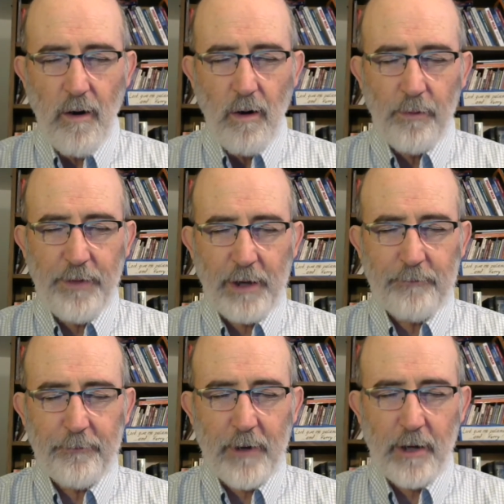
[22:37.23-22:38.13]
We're
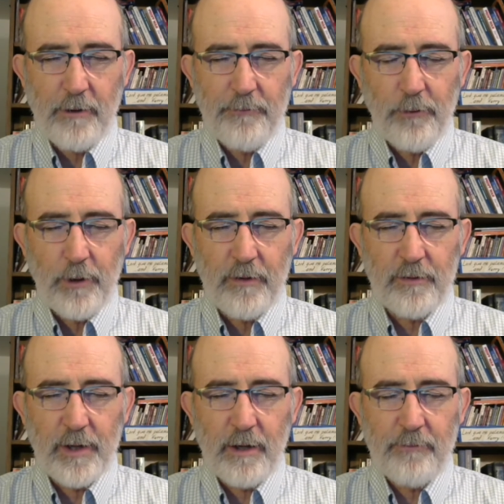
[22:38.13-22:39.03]
thankful, Father, for his
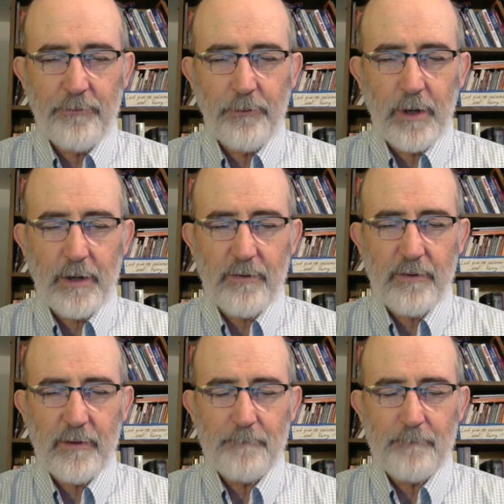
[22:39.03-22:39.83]
love for us,